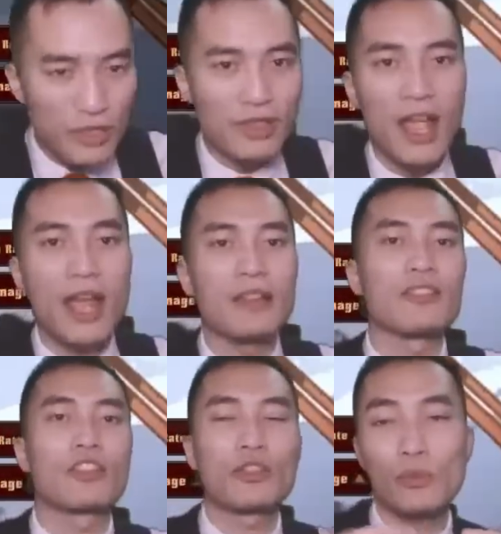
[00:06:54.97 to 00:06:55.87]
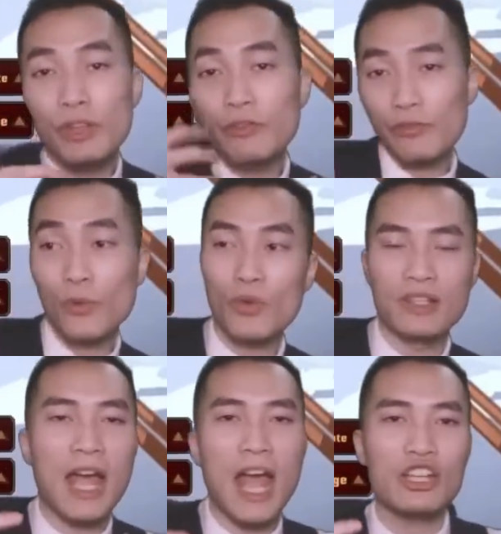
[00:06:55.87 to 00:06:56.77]
And 3, 4 is
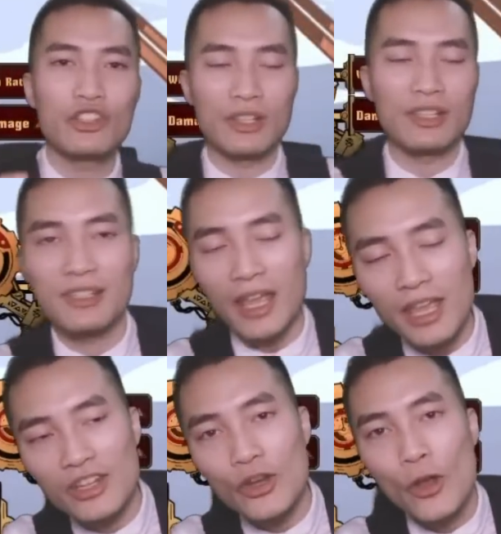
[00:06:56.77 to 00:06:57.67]
actually a stage